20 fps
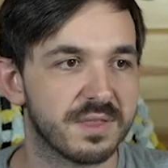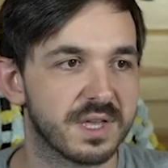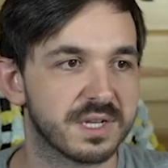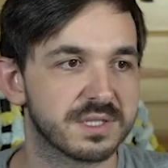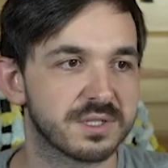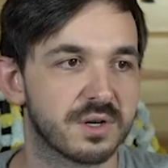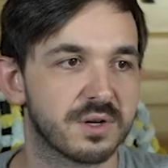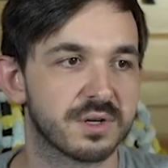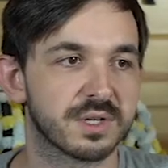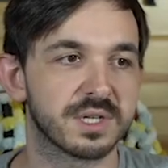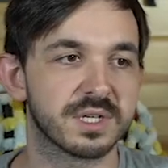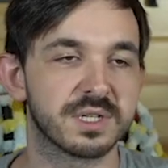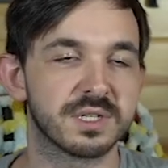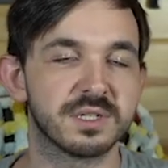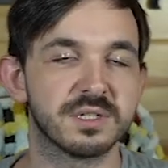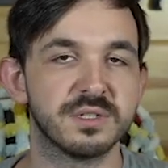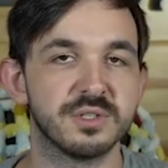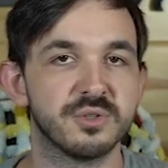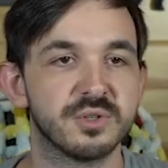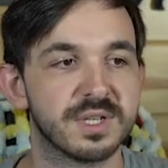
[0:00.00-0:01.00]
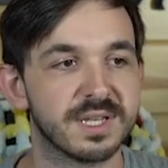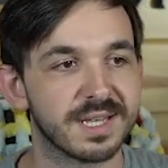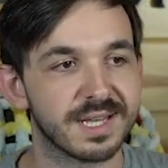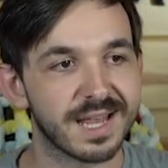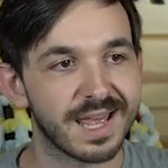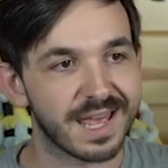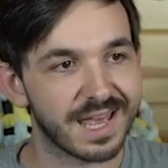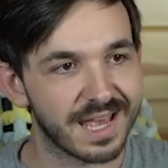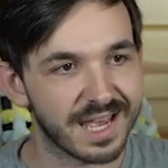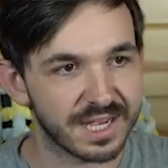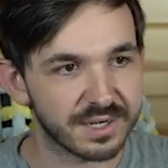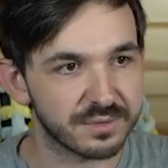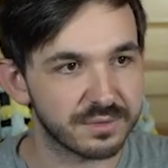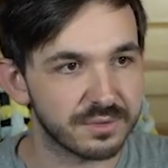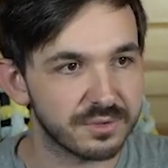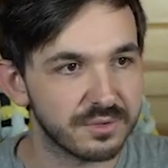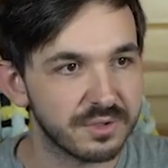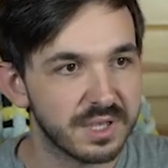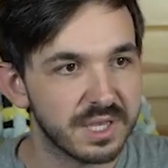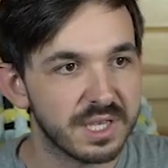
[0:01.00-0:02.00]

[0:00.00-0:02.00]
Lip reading: that target. You get Addle.